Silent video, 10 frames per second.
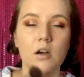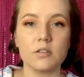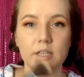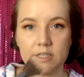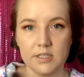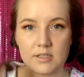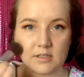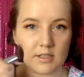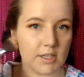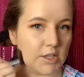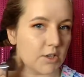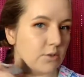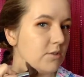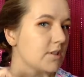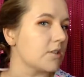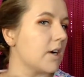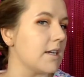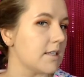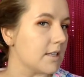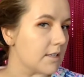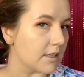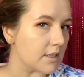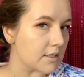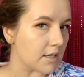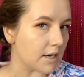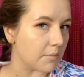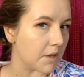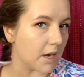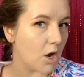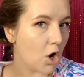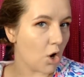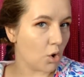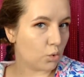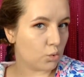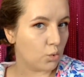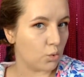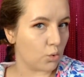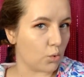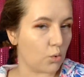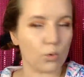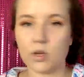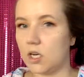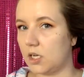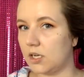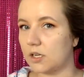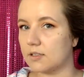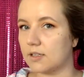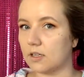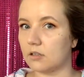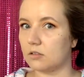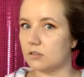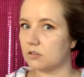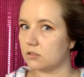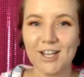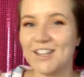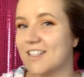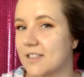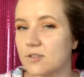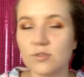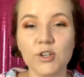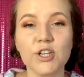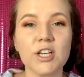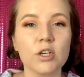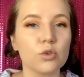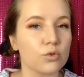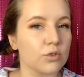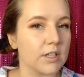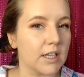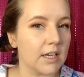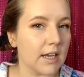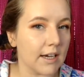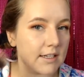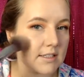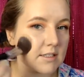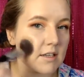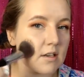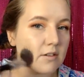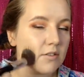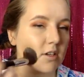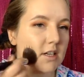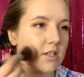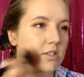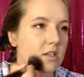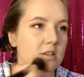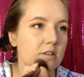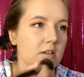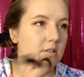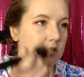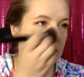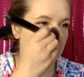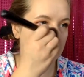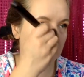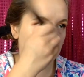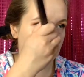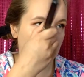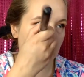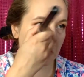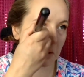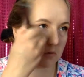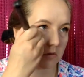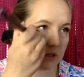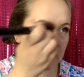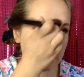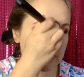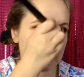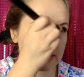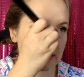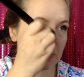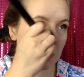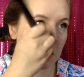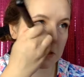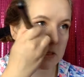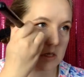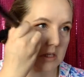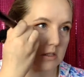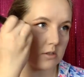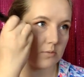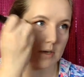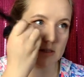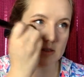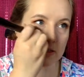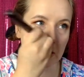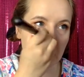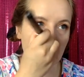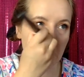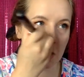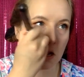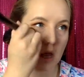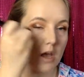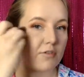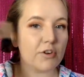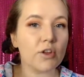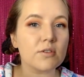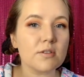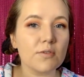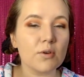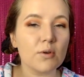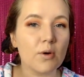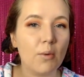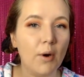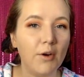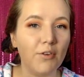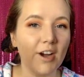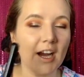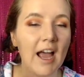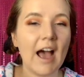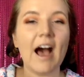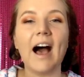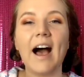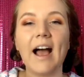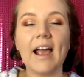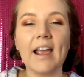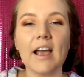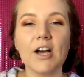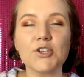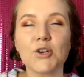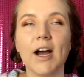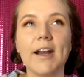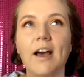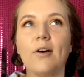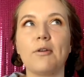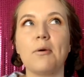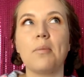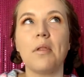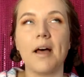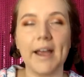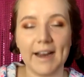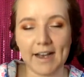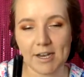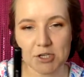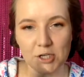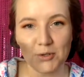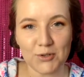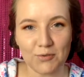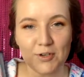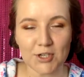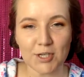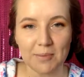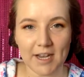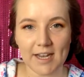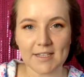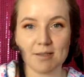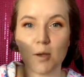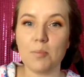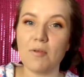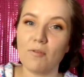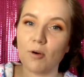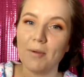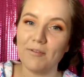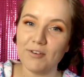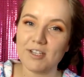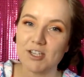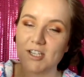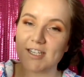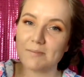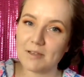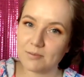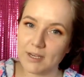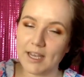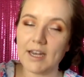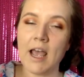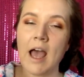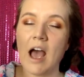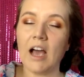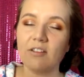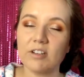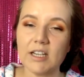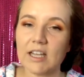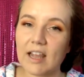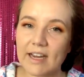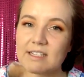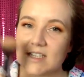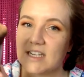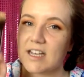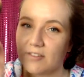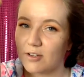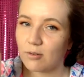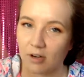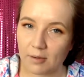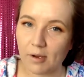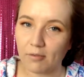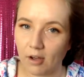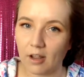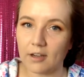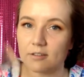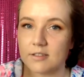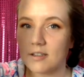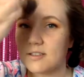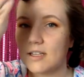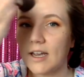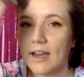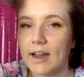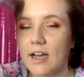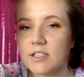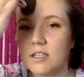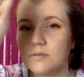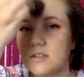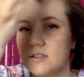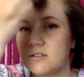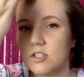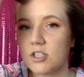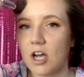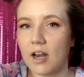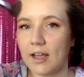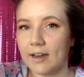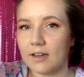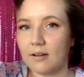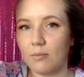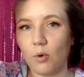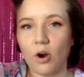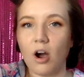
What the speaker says: Okay, she's looking cute. It's crazy. It's like this side, I'm like, ooh, and then here it's like, oh. This is looking really nice. The foundation is definitely looking really nicely worked into my skin. For those of you who are wondering, I tried out applying eyeshadow and finishing my eyes before my foundation this past weekend. I really liked not having to worry about fallout, so I was like, I should give this a shot like more